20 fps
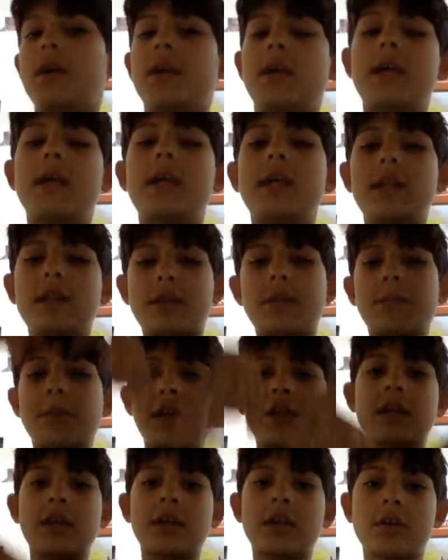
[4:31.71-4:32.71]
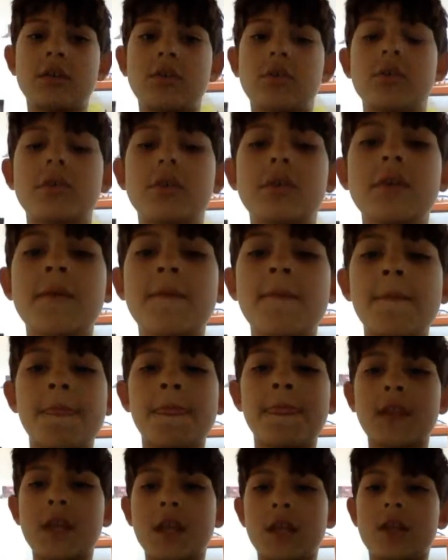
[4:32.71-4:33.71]
hit the bell icon
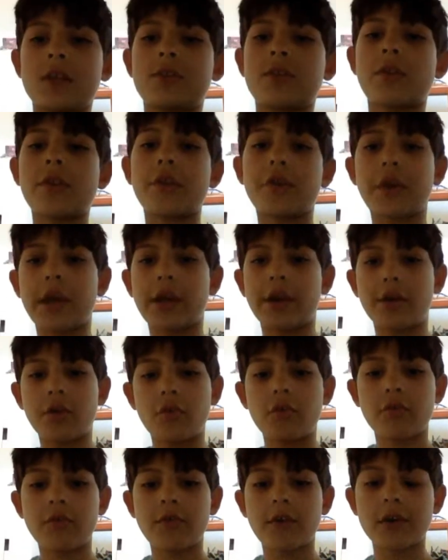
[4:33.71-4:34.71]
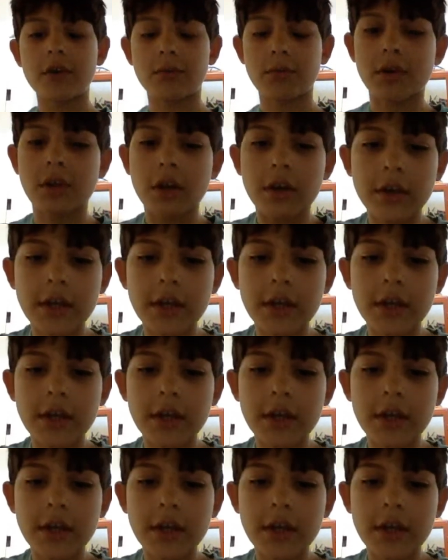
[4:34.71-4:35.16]
so that you get notified when I